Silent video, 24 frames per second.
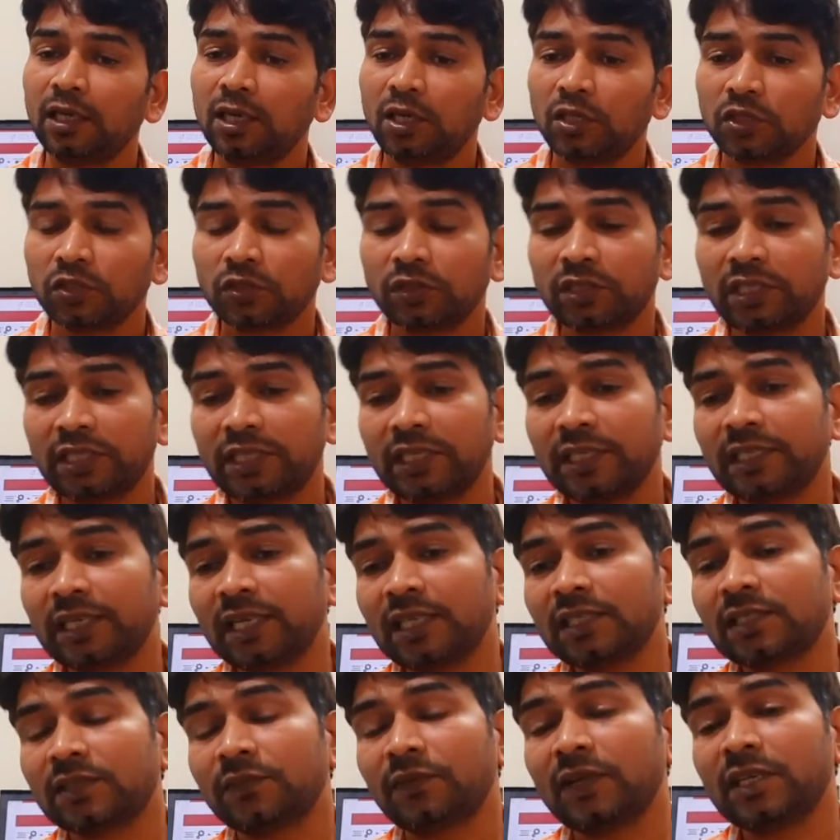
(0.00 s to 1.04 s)
So the
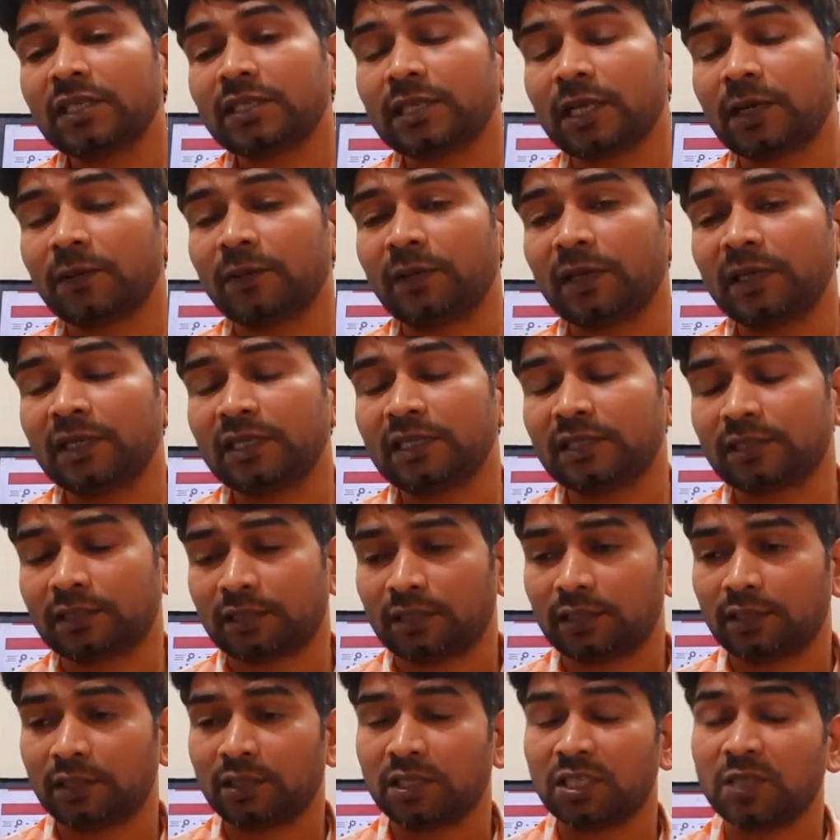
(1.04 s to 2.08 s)
database server is
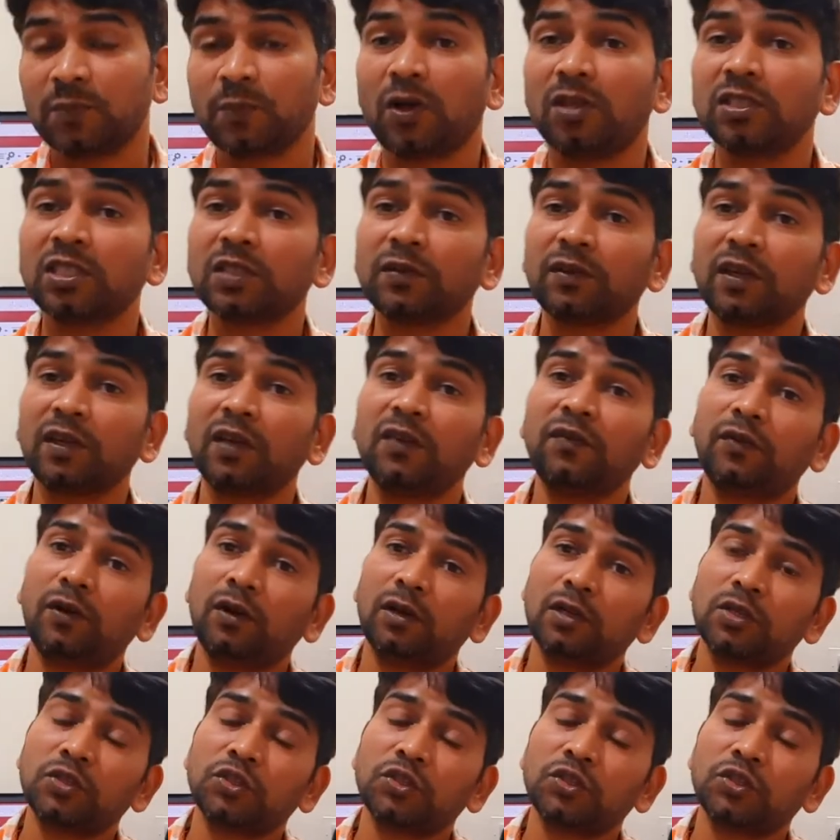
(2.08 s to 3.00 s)
responsible for